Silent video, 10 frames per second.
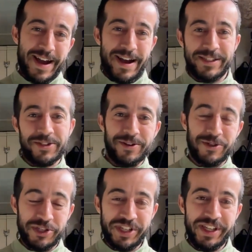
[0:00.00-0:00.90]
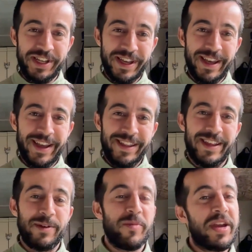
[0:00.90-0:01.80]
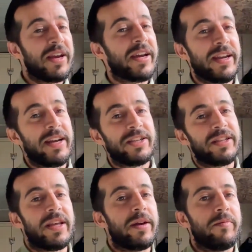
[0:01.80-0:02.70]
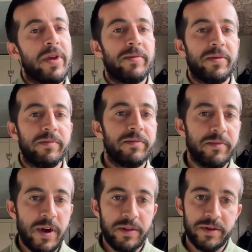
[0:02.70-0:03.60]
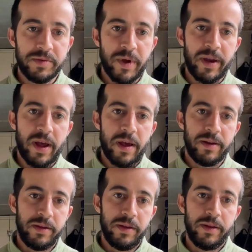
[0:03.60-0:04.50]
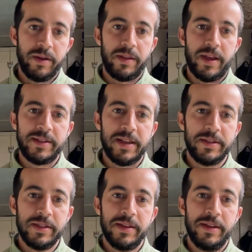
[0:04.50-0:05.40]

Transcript: I start to see that make a connection that maybe others might not in that sense.